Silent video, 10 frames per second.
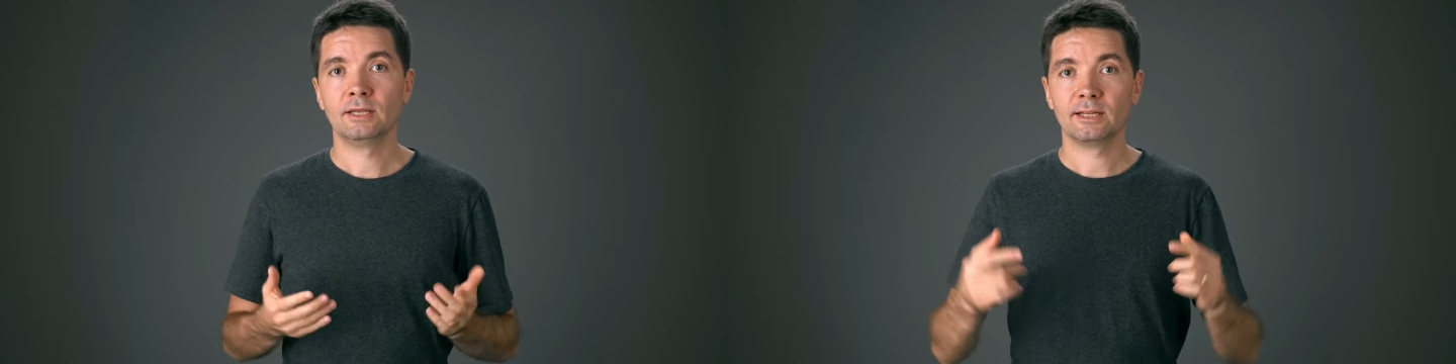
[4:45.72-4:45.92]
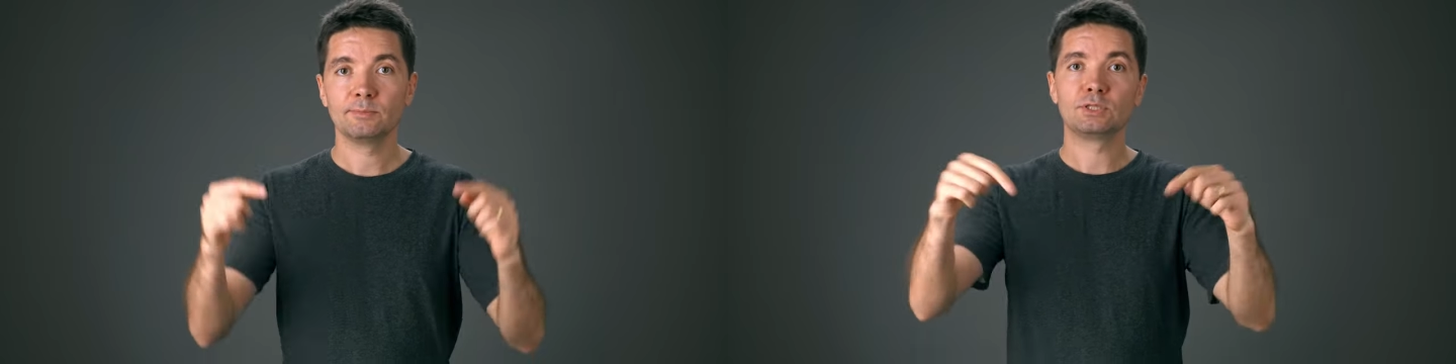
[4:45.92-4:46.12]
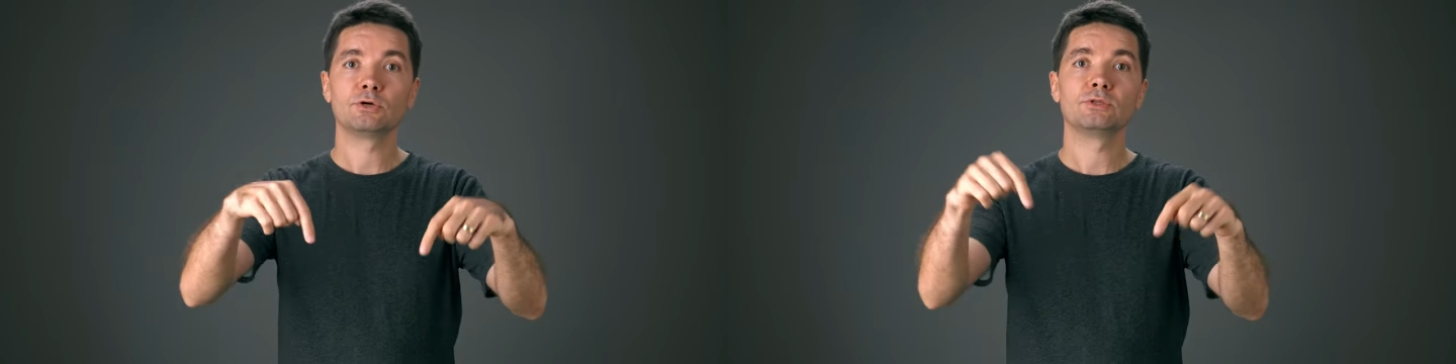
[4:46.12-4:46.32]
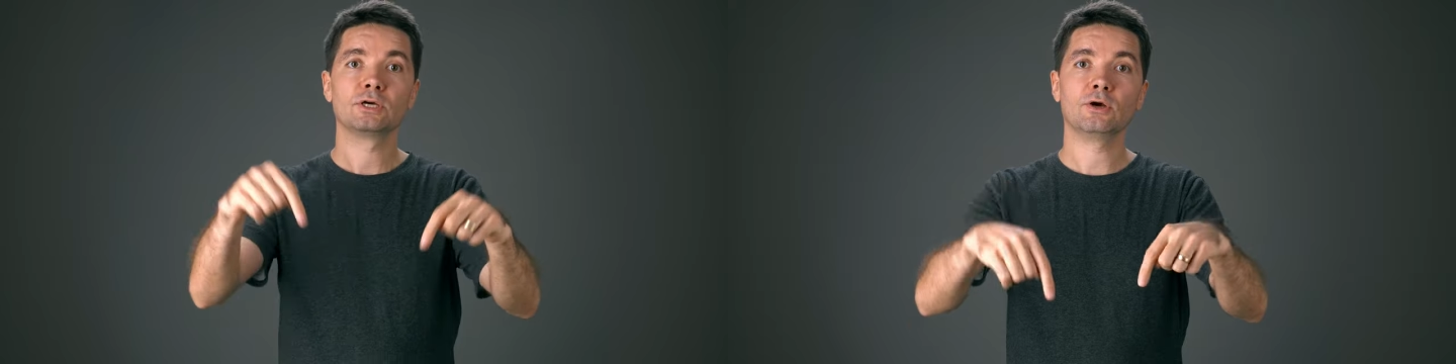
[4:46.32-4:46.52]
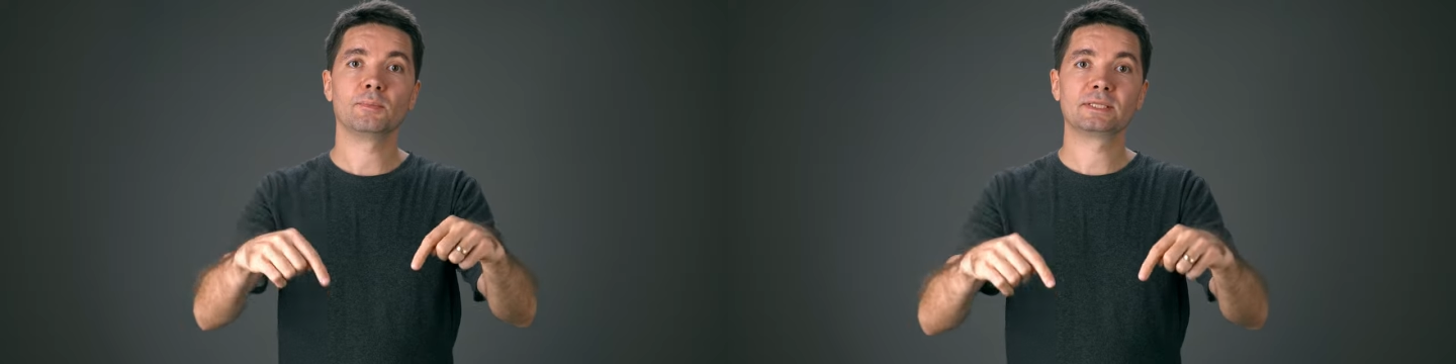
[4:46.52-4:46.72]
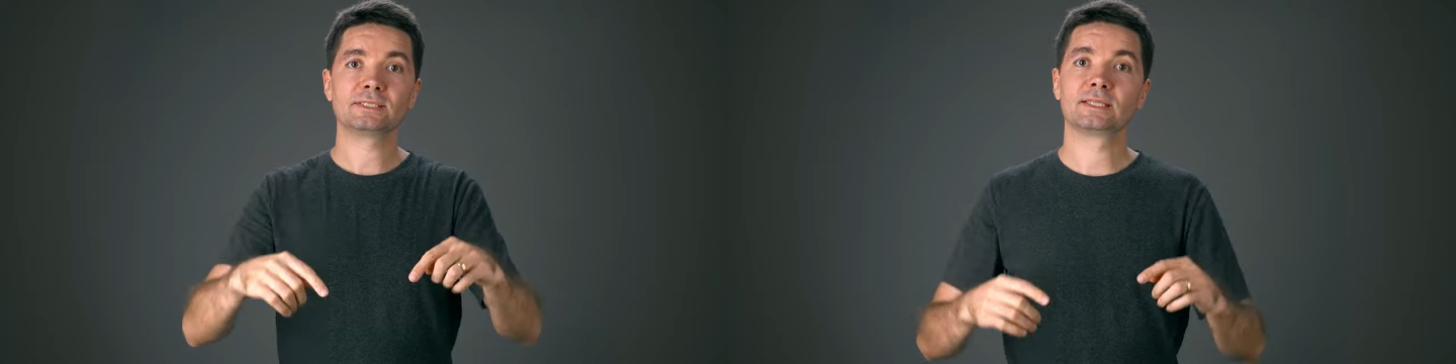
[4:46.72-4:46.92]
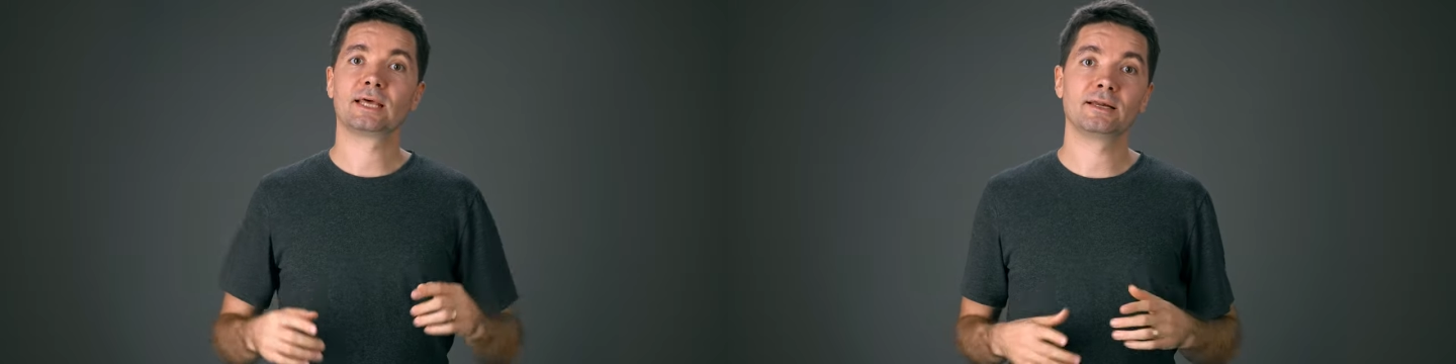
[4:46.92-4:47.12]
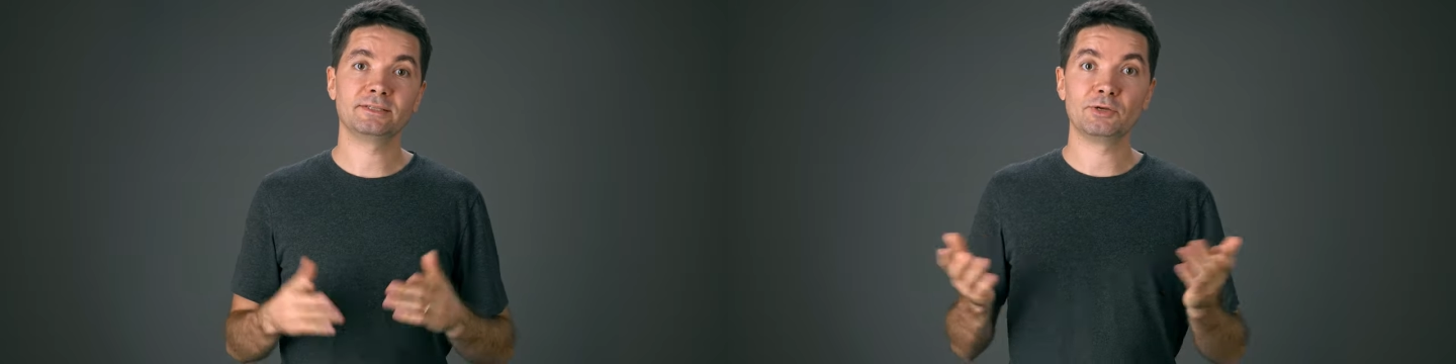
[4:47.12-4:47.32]
Let me know in the comments and
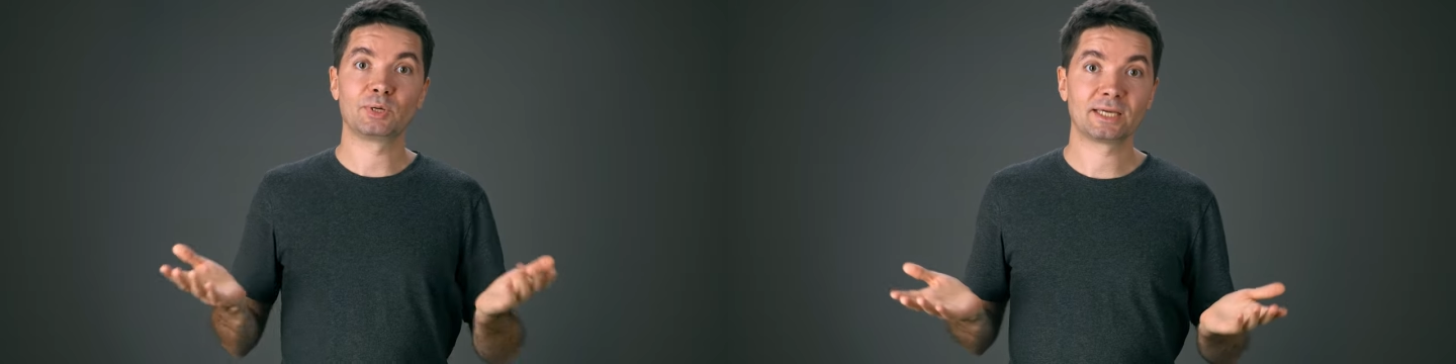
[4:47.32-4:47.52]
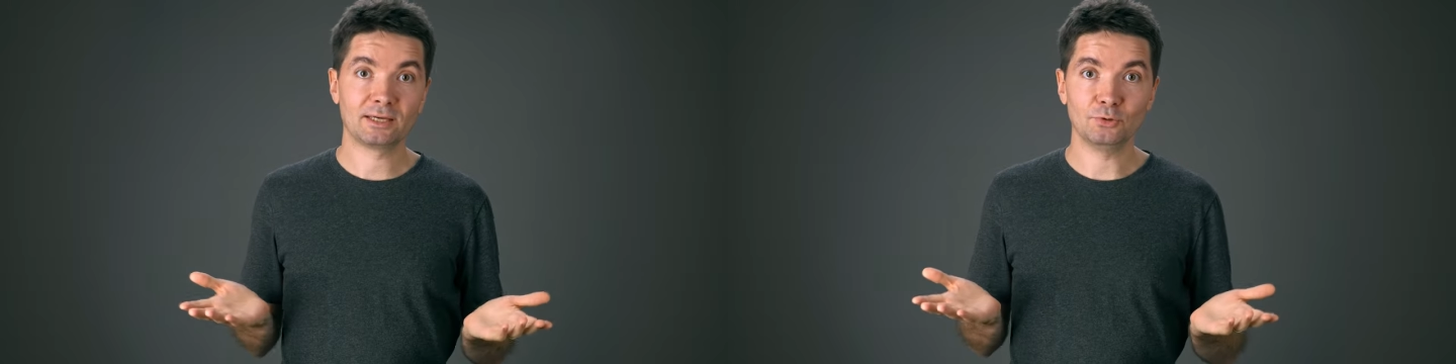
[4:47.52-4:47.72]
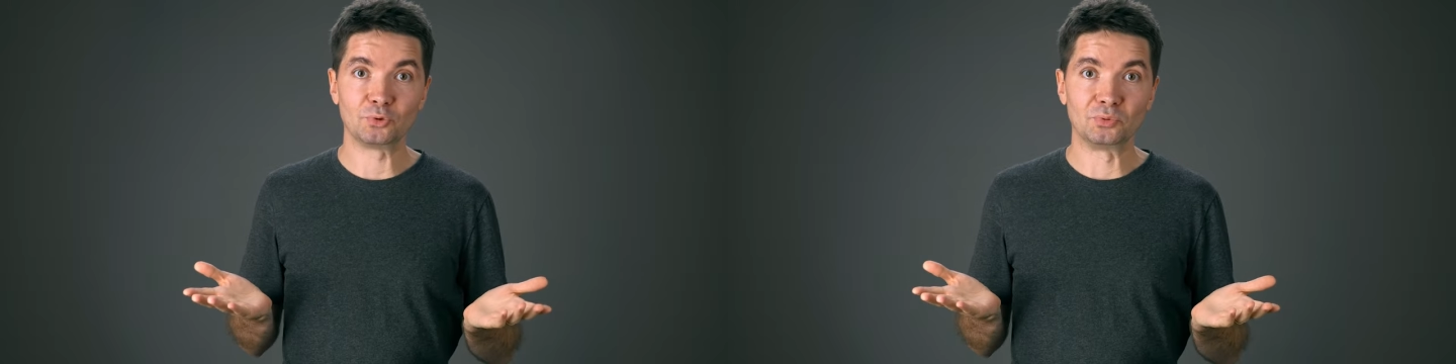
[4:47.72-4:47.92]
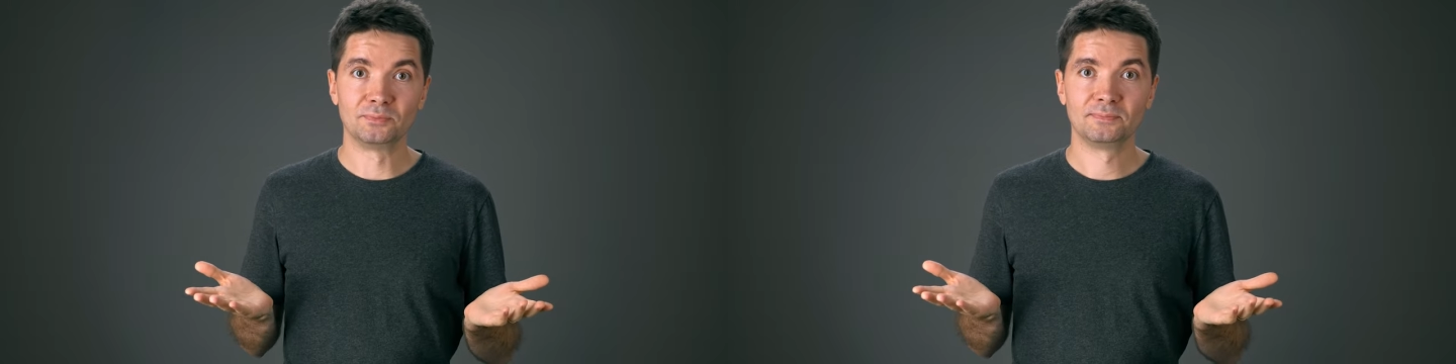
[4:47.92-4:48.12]
I'll see what I can do.